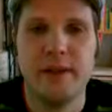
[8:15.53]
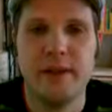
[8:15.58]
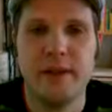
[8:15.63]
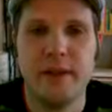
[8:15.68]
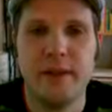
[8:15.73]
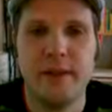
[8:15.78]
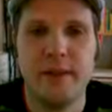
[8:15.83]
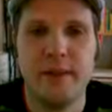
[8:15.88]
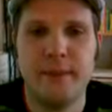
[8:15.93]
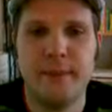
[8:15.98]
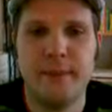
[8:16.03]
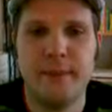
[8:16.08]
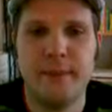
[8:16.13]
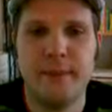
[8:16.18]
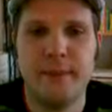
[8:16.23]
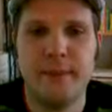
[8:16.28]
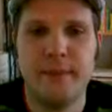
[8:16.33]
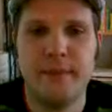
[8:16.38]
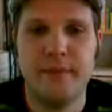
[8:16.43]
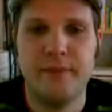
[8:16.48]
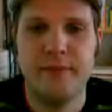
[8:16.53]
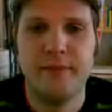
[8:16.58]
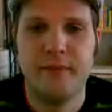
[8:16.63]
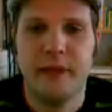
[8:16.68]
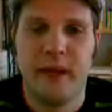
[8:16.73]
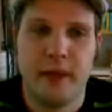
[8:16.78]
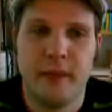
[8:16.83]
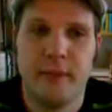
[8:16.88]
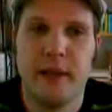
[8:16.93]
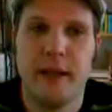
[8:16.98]

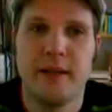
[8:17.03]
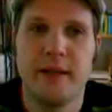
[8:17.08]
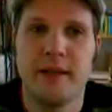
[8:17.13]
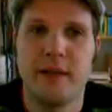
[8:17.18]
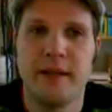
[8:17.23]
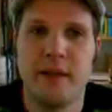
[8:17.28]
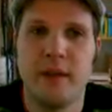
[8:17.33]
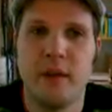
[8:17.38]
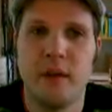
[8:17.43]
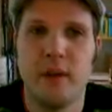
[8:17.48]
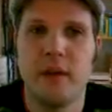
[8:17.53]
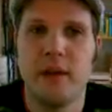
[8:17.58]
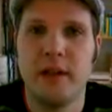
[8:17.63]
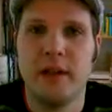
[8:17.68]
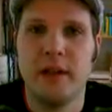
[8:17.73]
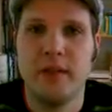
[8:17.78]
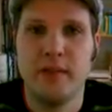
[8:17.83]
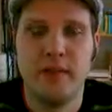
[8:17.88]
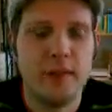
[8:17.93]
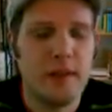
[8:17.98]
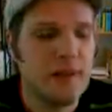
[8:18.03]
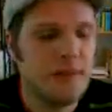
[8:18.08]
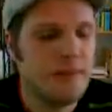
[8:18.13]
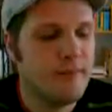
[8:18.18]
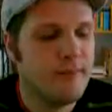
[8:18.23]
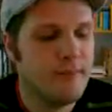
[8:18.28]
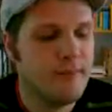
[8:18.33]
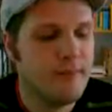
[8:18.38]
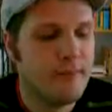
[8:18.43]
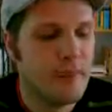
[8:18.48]
that makes it more clear
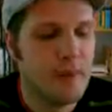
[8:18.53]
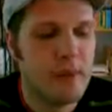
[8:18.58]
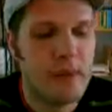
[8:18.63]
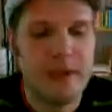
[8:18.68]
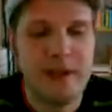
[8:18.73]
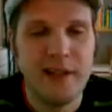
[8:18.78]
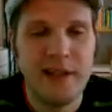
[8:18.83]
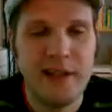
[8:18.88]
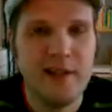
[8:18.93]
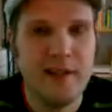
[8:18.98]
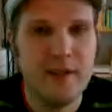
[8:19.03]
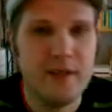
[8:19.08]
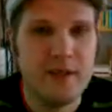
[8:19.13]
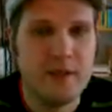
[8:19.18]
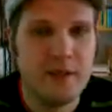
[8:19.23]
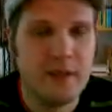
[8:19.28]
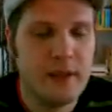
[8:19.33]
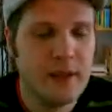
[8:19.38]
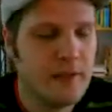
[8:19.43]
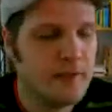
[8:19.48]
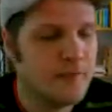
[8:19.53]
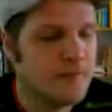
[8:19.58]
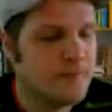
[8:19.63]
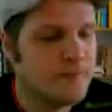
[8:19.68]
to me,